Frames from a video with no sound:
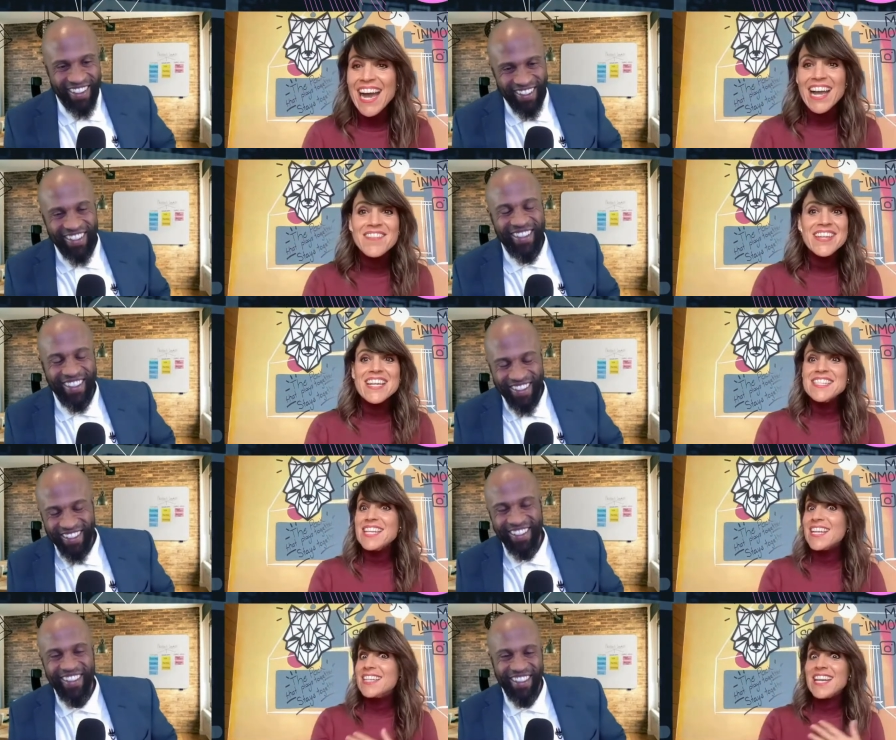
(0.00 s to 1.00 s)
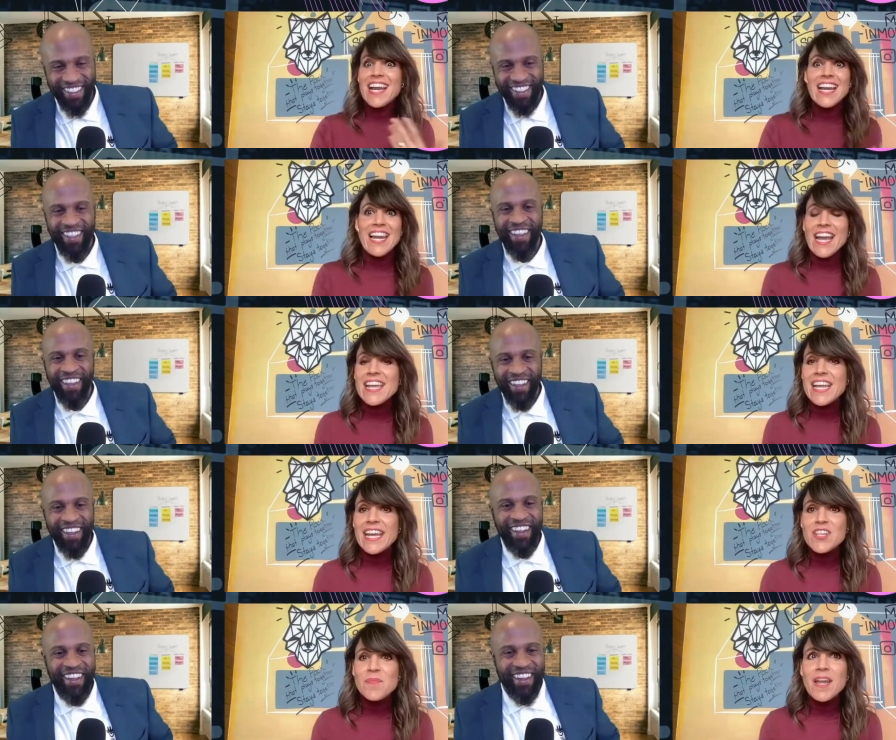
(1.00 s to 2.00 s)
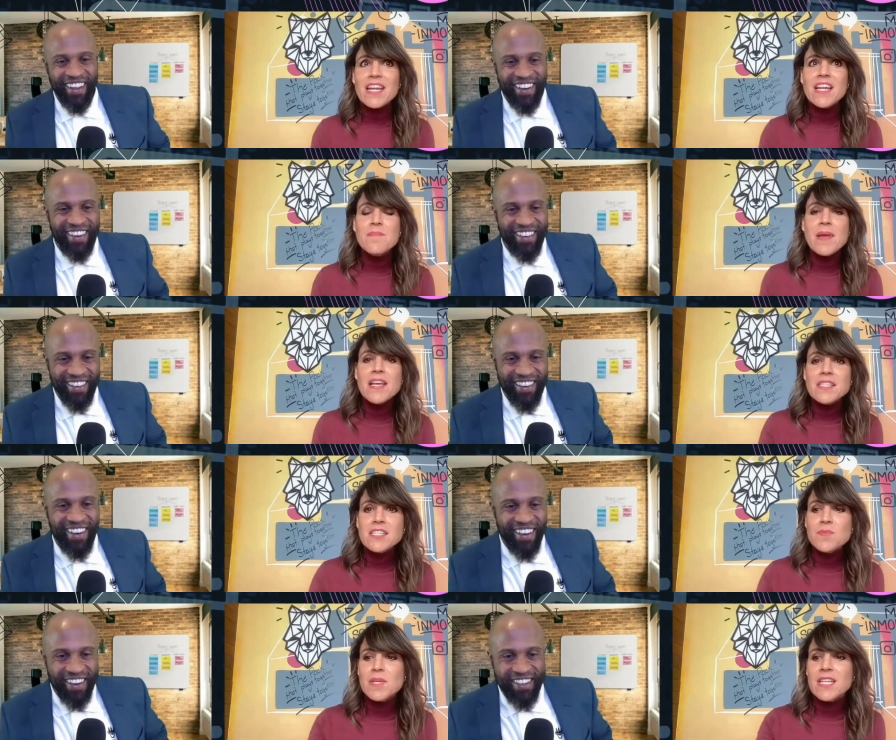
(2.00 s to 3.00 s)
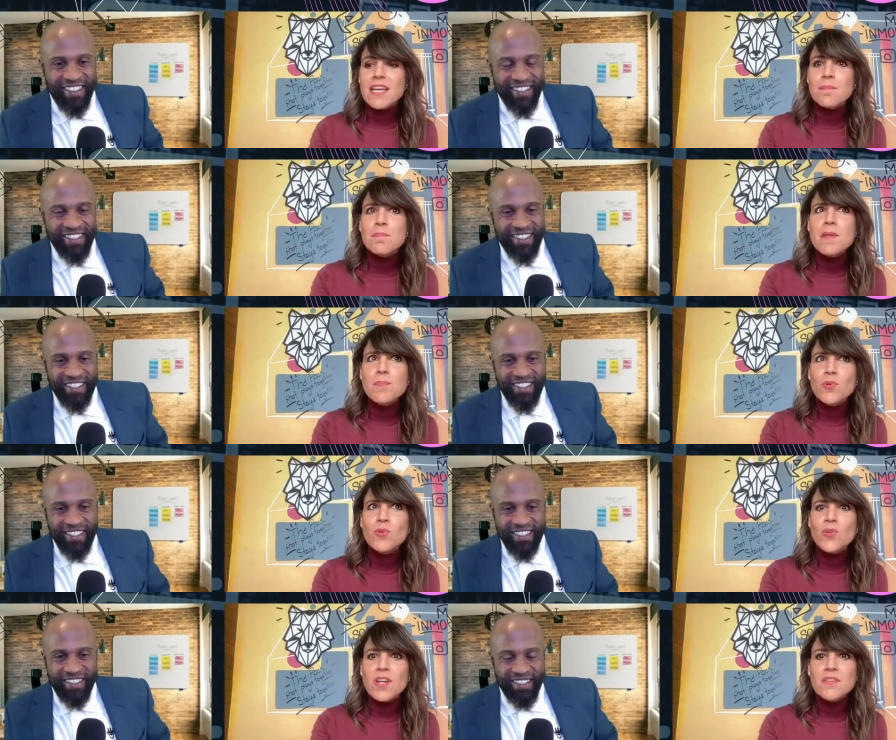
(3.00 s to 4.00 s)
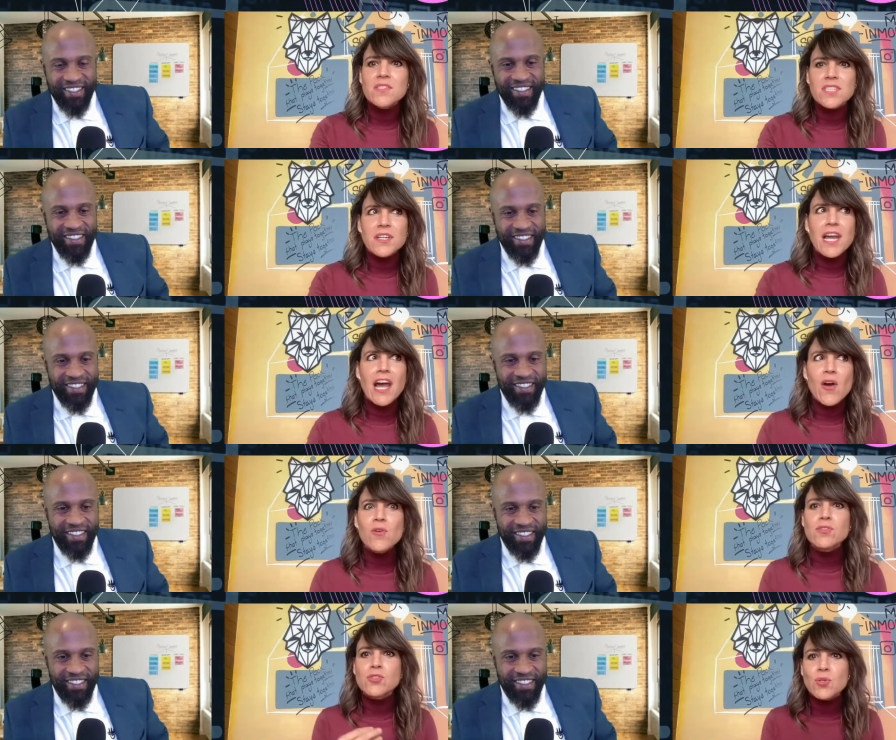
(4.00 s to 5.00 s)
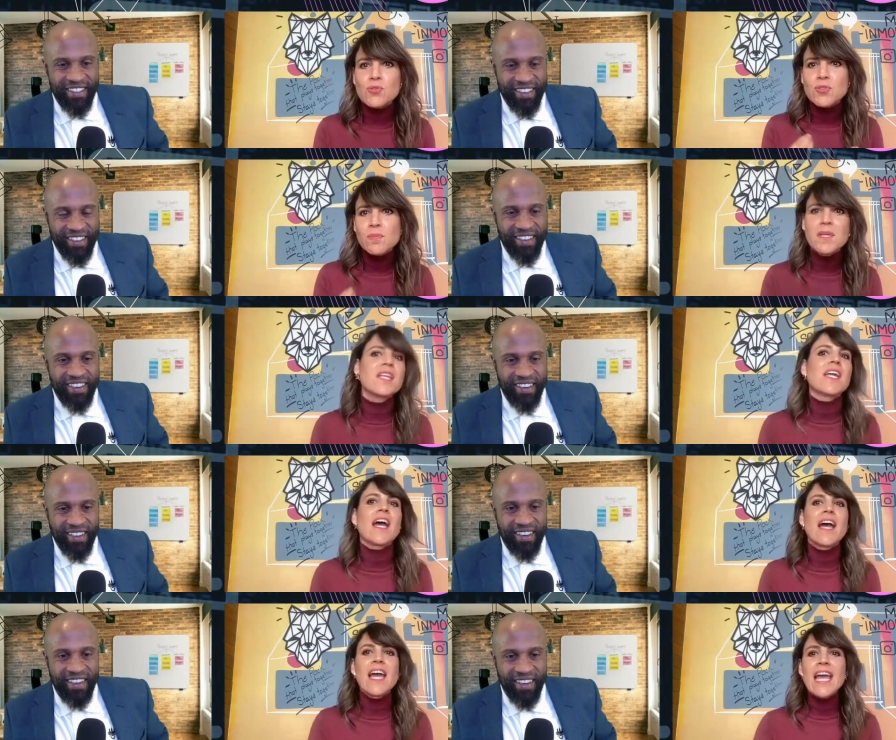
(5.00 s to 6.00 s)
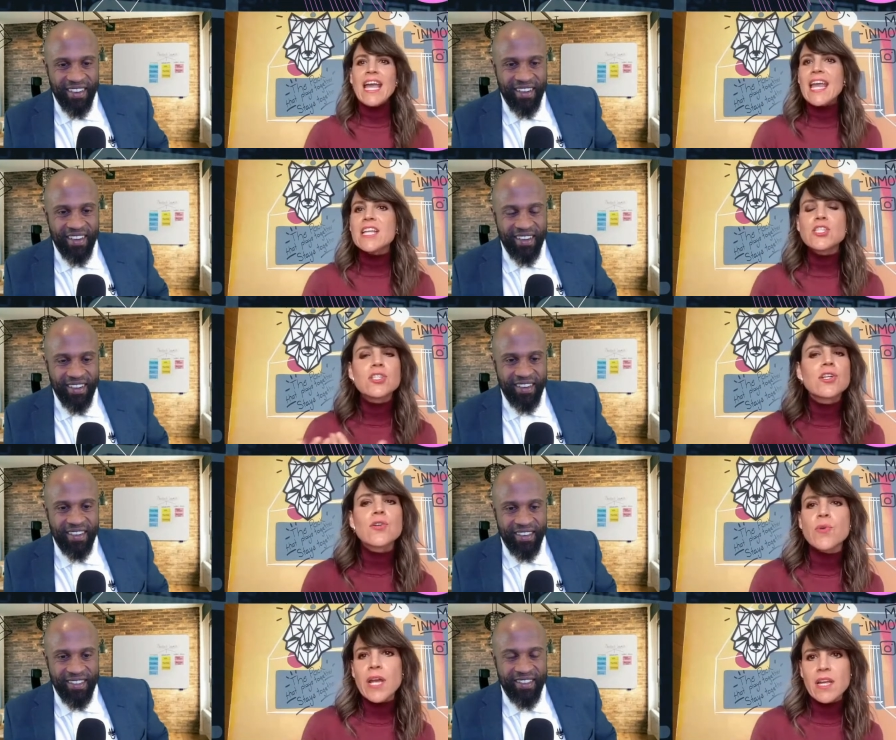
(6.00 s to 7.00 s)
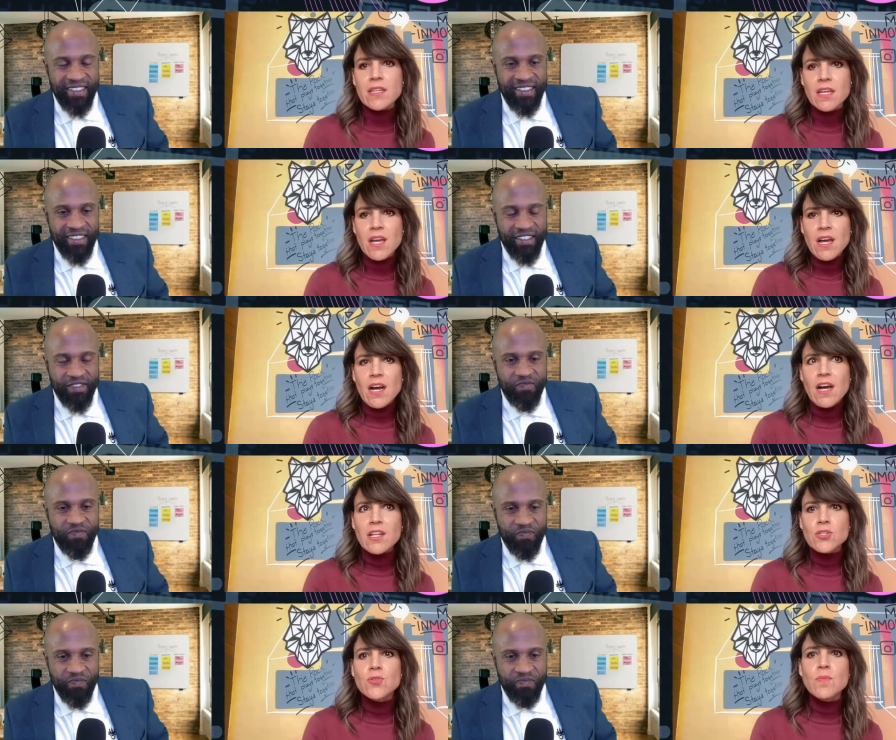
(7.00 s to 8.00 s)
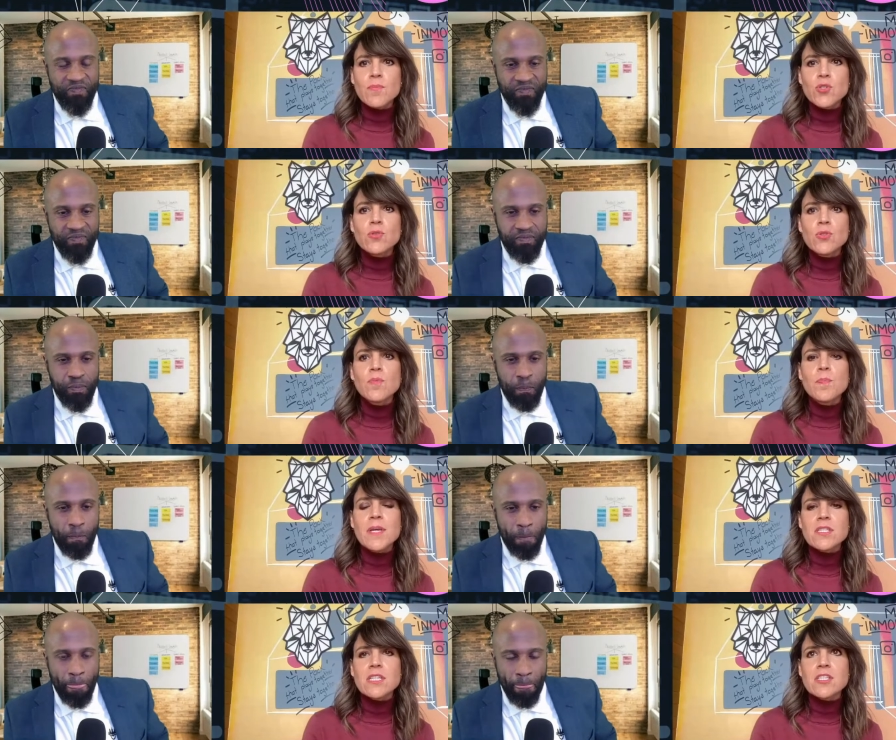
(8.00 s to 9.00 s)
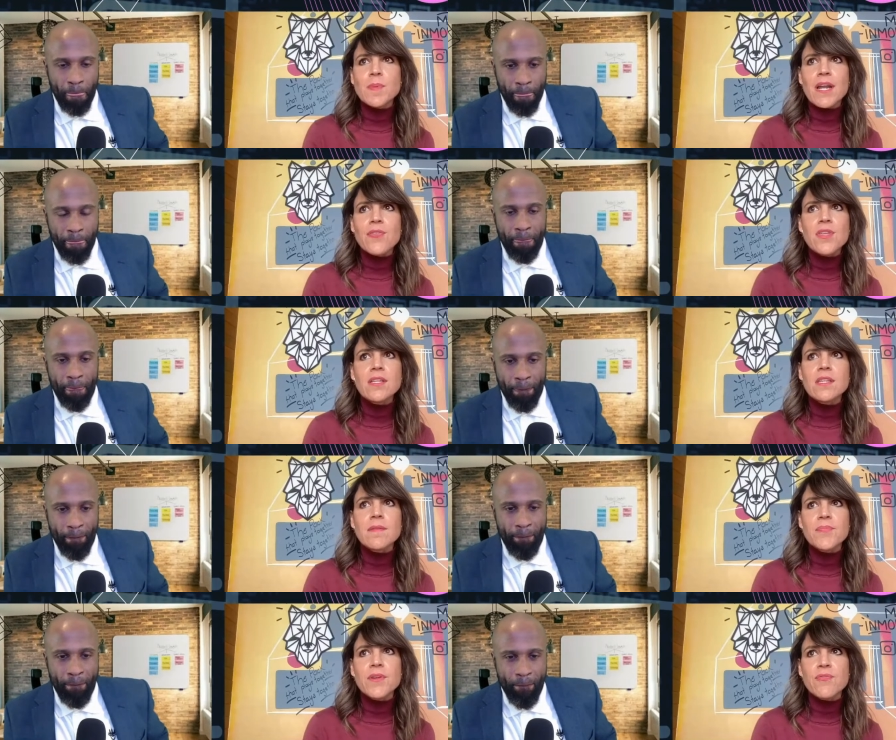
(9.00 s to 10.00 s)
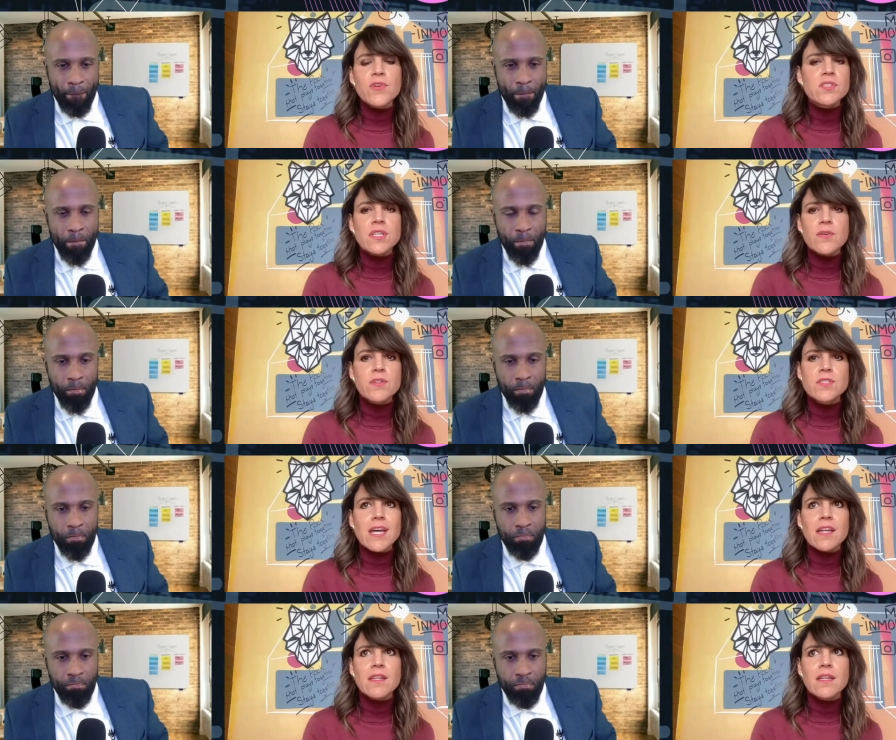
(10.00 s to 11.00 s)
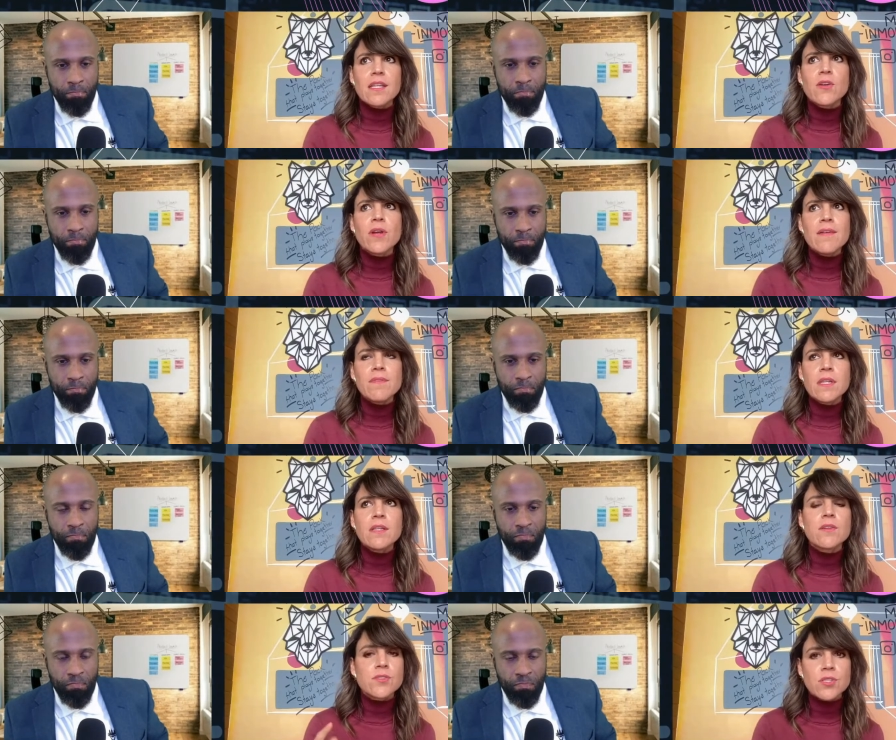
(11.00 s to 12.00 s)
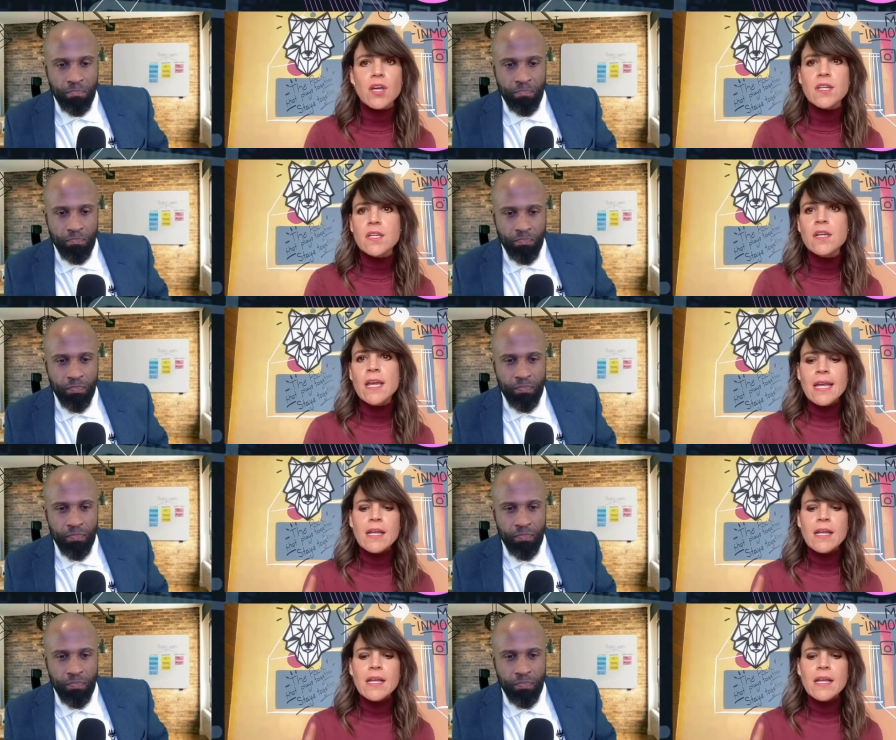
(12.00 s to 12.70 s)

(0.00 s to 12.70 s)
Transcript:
Speaker 1: I mean, it's not that I like it, but it amazes me that people don't understand how social media, it's great to do business. But I think that the first error is that, that they don't have, they don't study